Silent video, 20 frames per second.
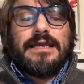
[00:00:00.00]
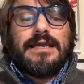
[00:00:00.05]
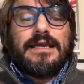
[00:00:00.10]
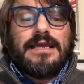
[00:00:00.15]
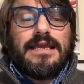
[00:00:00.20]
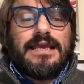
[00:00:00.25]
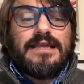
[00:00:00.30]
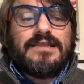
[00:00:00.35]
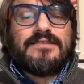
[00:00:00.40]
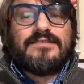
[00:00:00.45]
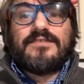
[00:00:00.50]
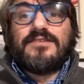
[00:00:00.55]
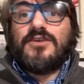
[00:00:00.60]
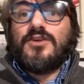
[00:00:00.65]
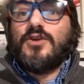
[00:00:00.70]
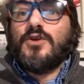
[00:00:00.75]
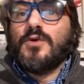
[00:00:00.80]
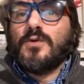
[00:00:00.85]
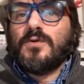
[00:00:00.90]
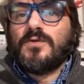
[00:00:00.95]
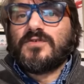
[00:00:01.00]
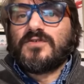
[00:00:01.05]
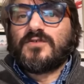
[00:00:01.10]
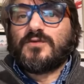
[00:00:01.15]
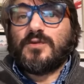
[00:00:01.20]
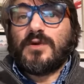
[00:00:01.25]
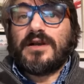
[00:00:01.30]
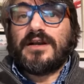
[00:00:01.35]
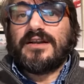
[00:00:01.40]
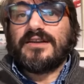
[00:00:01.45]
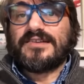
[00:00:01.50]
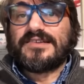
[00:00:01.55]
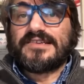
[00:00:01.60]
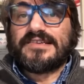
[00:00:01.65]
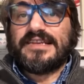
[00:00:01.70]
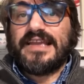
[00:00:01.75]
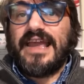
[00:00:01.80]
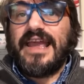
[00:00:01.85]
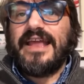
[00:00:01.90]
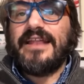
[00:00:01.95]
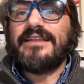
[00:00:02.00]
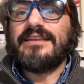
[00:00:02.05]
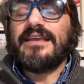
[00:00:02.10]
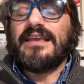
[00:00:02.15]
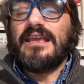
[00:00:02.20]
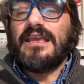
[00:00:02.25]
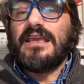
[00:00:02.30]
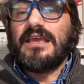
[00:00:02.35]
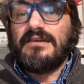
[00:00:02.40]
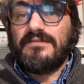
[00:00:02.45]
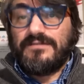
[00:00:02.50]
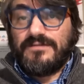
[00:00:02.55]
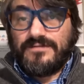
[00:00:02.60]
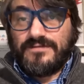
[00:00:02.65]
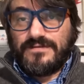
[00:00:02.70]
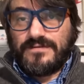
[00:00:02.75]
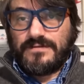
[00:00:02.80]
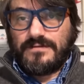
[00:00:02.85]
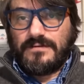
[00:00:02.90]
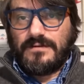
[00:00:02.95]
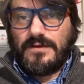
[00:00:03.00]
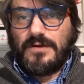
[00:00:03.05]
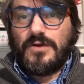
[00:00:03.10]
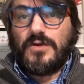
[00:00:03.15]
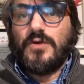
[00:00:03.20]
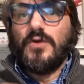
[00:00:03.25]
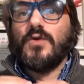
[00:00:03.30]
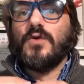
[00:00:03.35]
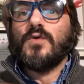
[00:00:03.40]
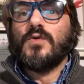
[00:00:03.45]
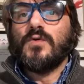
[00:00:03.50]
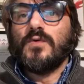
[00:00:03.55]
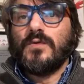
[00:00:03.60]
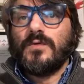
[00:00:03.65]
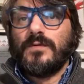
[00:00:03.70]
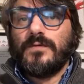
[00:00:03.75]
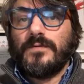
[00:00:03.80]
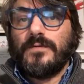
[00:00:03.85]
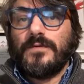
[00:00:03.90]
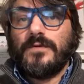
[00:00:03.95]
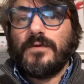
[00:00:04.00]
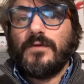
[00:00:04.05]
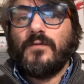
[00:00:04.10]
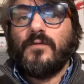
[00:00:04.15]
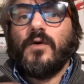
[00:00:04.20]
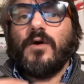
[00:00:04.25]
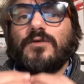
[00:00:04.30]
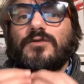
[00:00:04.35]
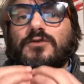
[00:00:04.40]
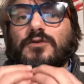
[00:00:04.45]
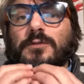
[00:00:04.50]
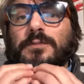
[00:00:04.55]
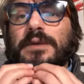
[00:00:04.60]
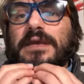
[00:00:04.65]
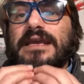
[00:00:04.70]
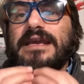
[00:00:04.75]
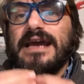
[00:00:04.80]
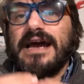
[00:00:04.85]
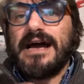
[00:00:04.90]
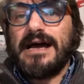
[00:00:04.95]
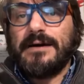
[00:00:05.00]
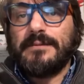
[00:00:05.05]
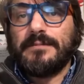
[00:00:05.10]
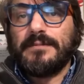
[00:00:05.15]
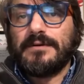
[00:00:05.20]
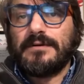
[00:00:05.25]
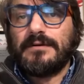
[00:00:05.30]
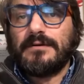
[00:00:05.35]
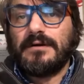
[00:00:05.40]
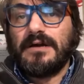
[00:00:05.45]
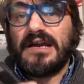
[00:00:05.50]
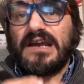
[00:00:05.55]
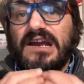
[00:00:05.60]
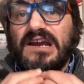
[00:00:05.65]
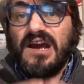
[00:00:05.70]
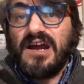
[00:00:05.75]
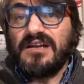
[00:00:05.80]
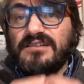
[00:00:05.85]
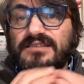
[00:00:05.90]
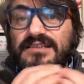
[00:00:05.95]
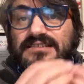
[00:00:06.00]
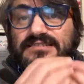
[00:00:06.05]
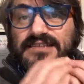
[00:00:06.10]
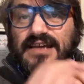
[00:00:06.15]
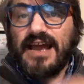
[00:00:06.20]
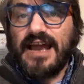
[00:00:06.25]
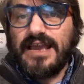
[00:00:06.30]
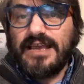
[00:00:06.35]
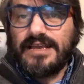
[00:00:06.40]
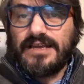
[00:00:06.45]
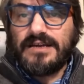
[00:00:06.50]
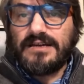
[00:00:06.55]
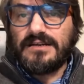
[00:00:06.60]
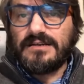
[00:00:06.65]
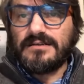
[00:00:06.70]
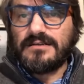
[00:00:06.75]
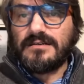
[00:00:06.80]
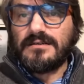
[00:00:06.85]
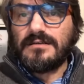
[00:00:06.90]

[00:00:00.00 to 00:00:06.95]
it's used to understand if you want to become a car designer